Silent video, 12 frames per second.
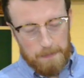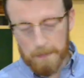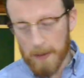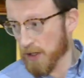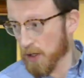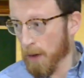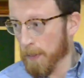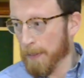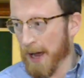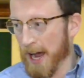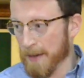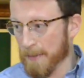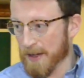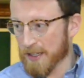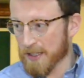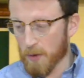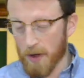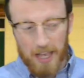bent copper piping
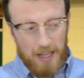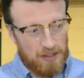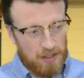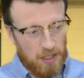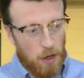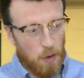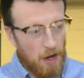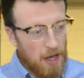as well. So,